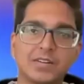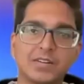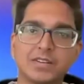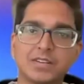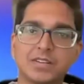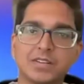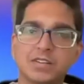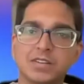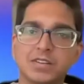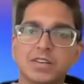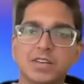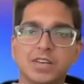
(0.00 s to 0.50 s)

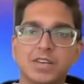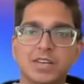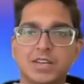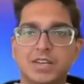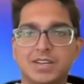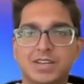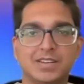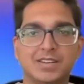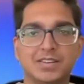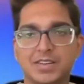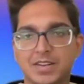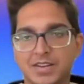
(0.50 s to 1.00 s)
and
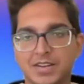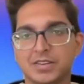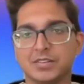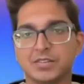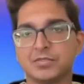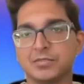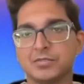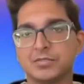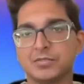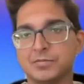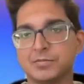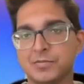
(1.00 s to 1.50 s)
Nick
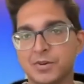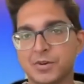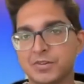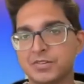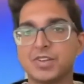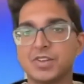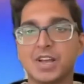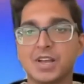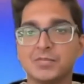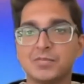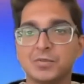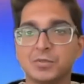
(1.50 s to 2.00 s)
is
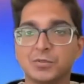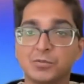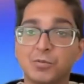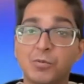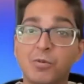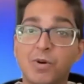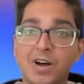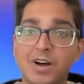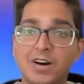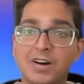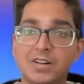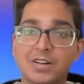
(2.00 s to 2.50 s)
first time as
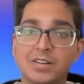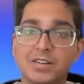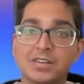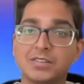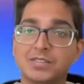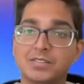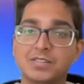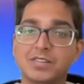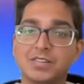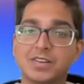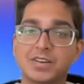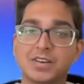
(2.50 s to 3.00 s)
well.
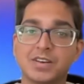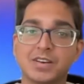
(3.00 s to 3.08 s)
He's